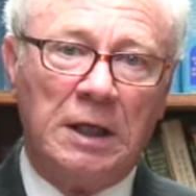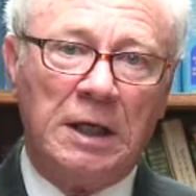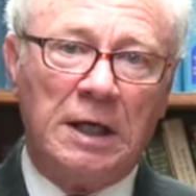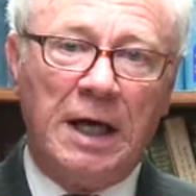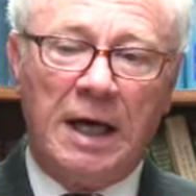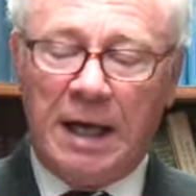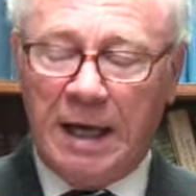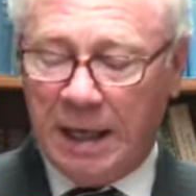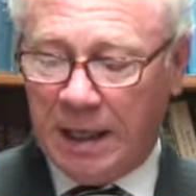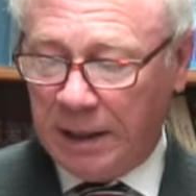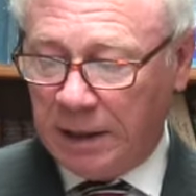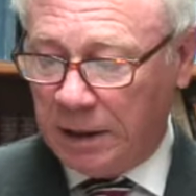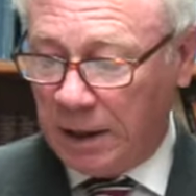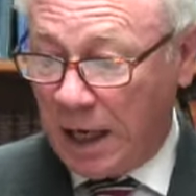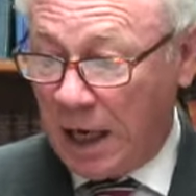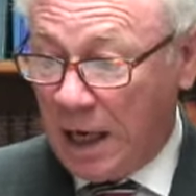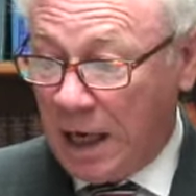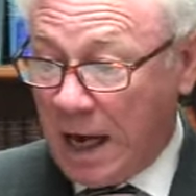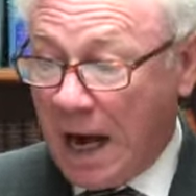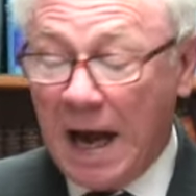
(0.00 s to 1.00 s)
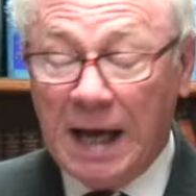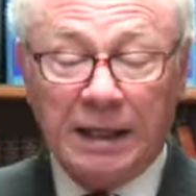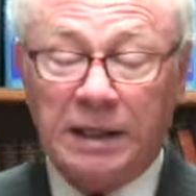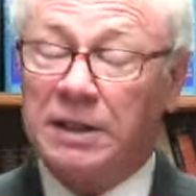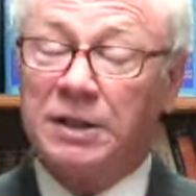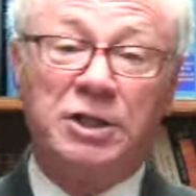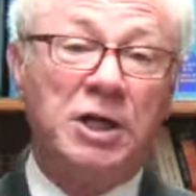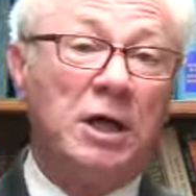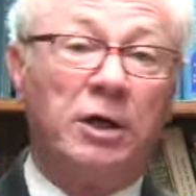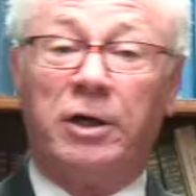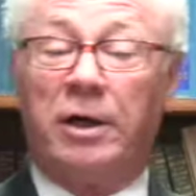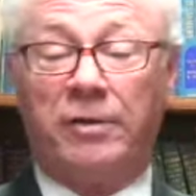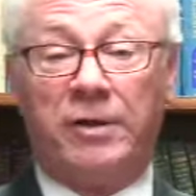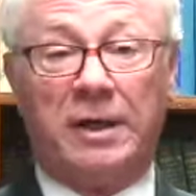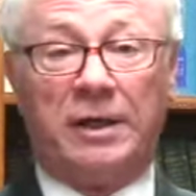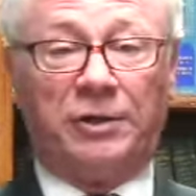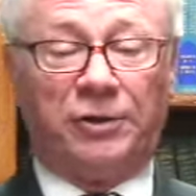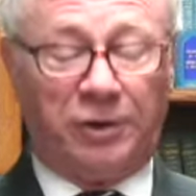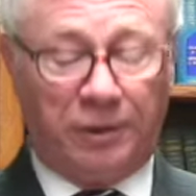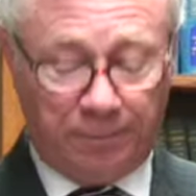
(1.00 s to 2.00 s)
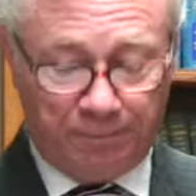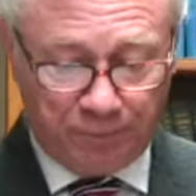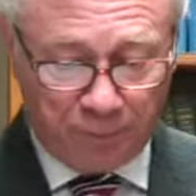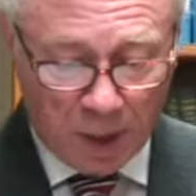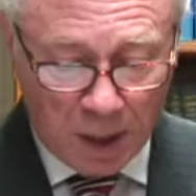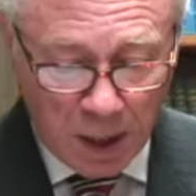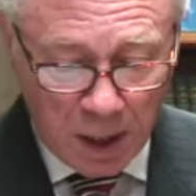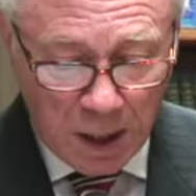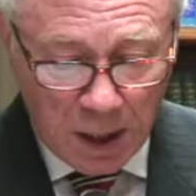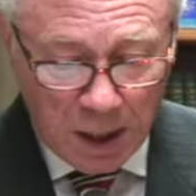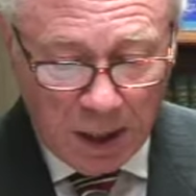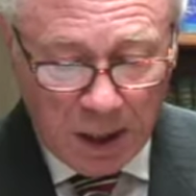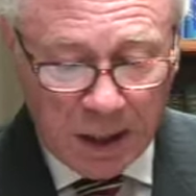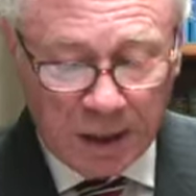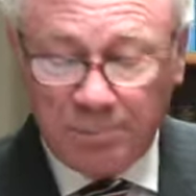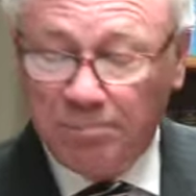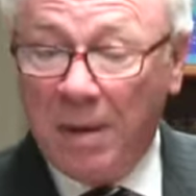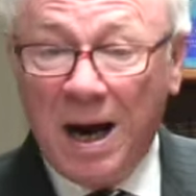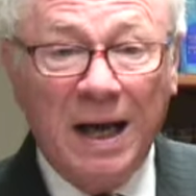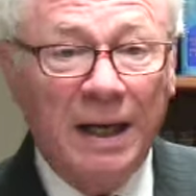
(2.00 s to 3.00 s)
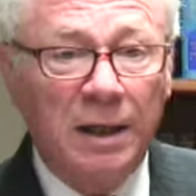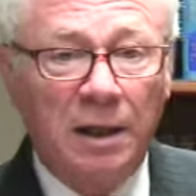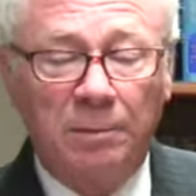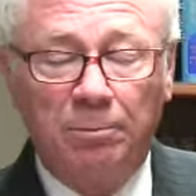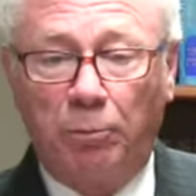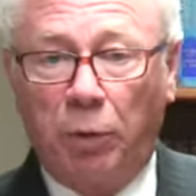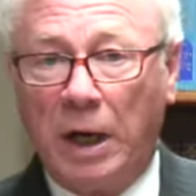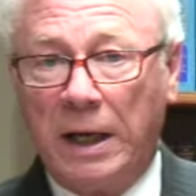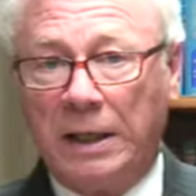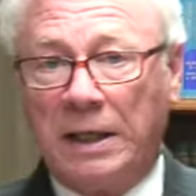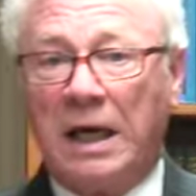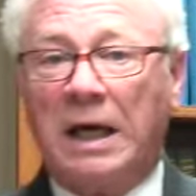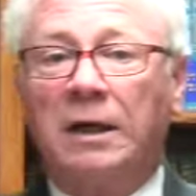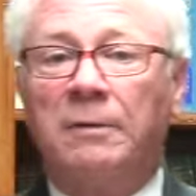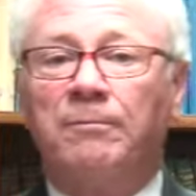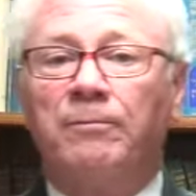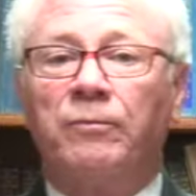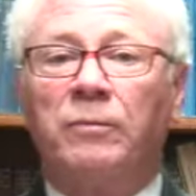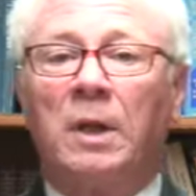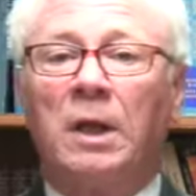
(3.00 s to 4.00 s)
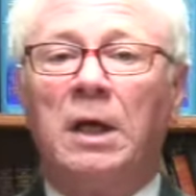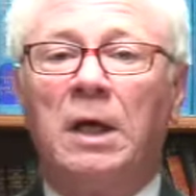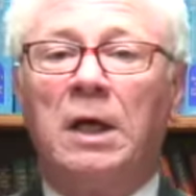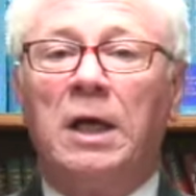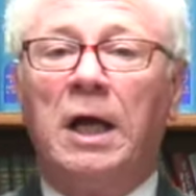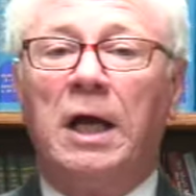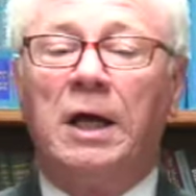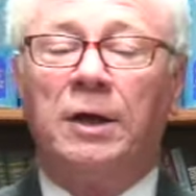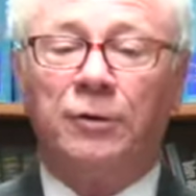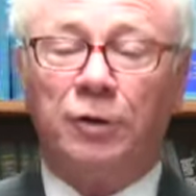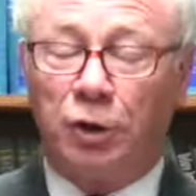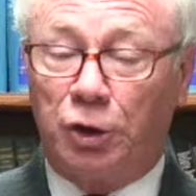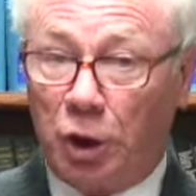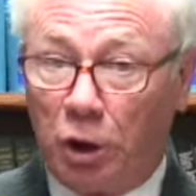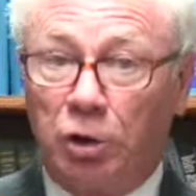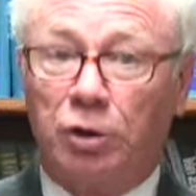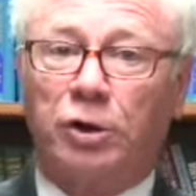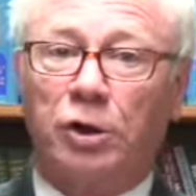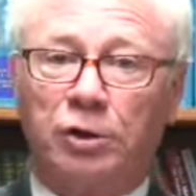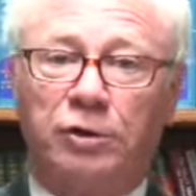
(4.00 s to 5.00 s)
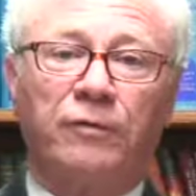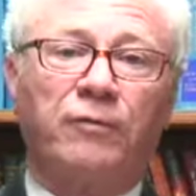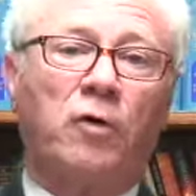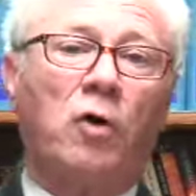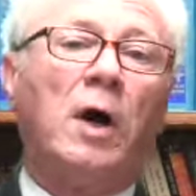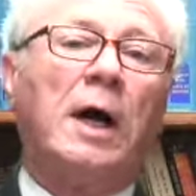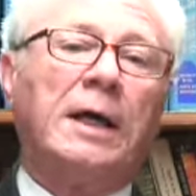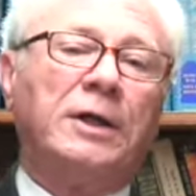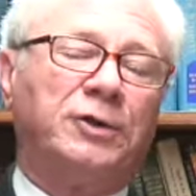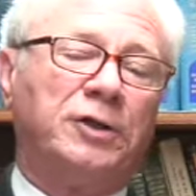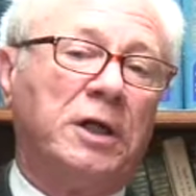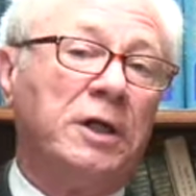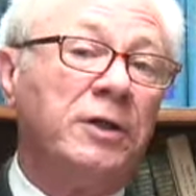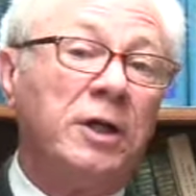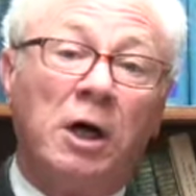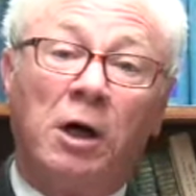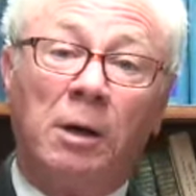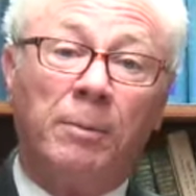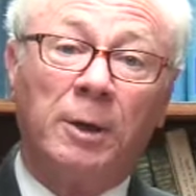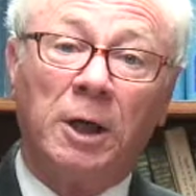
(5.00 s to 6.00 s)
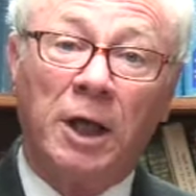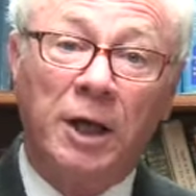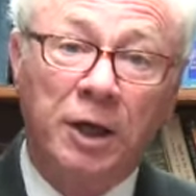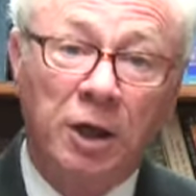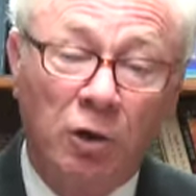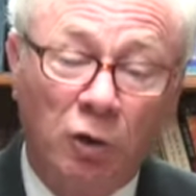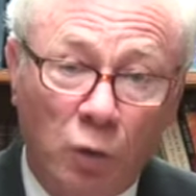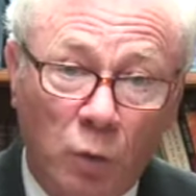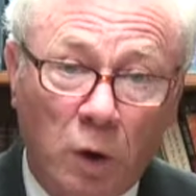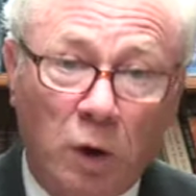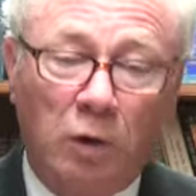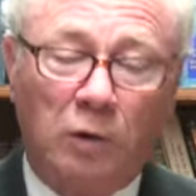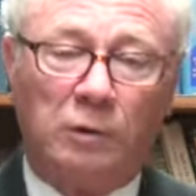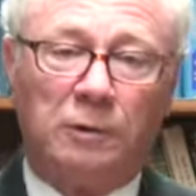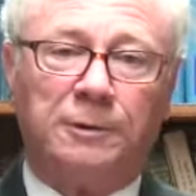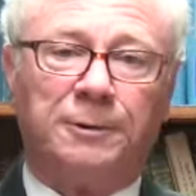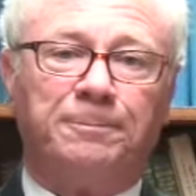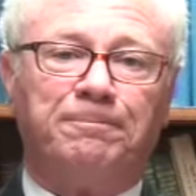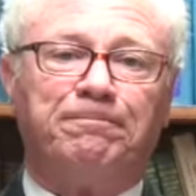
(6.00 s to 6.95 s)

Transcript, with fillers: And I can tell you this in my upbringing, in the churches of Christ, in the amillennial world,